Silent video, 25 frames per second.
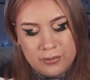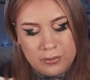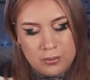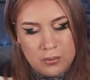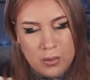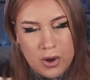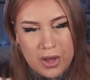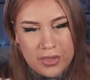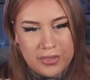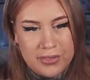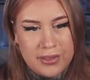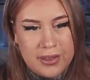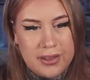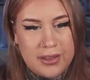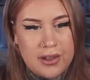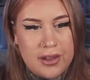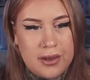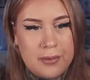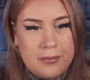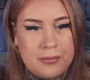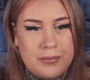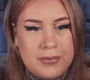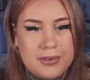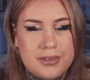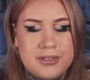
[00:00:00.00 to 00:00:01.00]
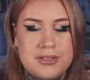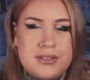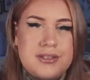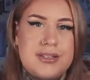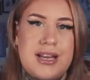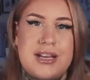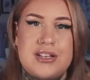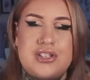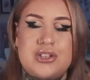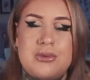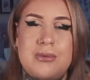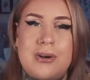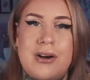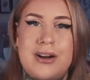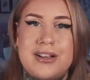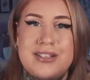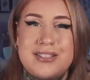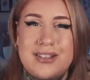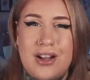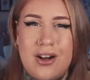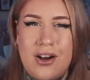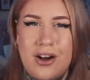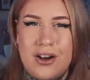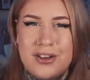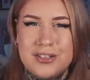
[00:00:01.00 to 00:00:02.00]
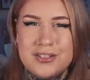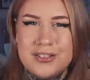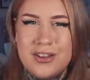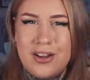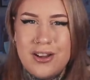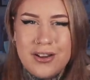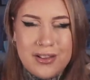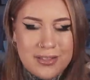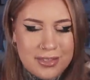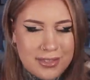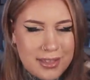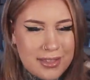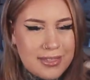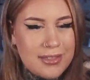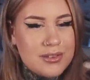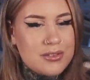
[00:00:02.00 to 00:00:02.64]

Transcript: why the um, tattoo artist asked, kind of thing.